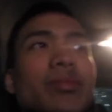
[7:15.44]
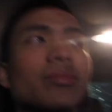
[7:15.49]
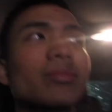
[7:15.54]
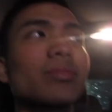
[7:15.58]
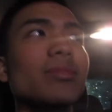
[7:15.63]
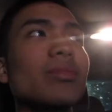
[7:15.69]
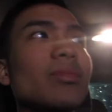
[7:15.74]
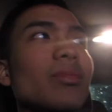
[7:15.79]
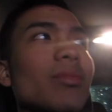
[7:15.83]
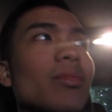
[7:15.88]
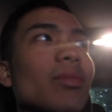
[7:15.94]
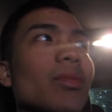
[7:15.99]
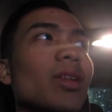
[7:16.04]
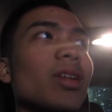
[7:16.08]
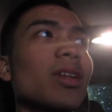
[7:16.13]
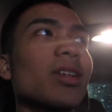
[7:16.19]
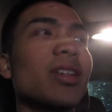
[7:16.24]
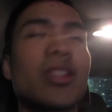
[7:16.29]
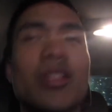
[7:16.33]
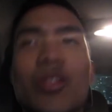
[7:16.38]
Yeah?
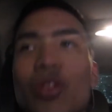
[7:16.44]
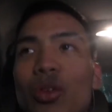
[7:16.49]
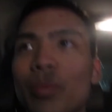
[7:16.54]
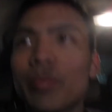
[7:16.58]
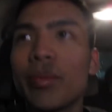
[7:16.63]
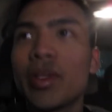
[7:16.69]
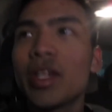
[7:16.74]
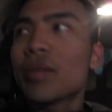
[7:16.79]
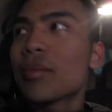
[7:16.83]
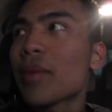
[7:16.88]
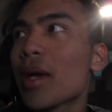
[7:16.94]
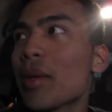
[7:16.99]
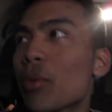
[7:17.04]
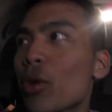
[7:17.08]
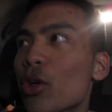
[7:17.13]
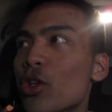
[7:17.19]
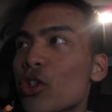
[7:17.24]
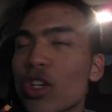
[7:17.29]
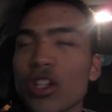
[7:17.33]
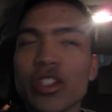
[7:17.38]
Yeah, so me and my
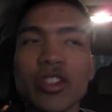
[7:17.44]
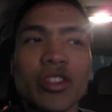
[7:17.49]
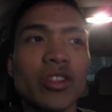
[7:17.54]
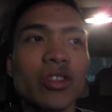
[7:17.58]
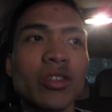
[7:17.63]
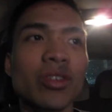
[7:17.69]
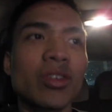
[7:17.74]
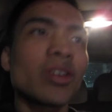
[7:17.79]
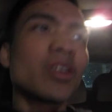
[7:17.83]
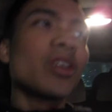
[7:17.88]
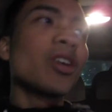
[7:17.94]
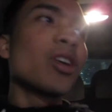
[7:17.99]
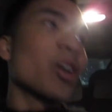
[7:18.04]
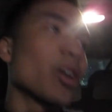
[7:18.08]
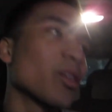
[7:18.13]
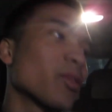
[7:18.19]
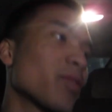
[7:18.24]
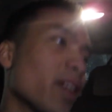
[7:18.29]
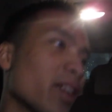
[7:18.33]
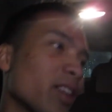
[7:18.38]
boy Justin
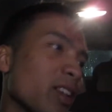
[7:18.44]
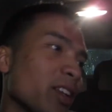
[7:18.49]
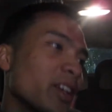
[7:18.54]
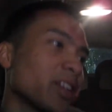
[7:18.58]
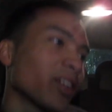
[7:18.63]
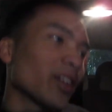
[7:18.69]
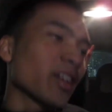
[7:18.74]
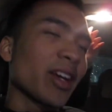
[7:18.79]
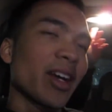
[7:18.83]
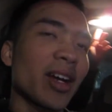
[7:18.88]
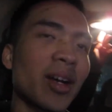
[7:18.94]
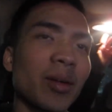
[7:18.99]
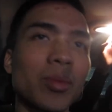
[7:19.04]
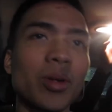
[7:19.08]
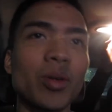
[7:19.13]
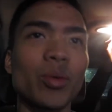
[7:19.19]
are finally in a cab.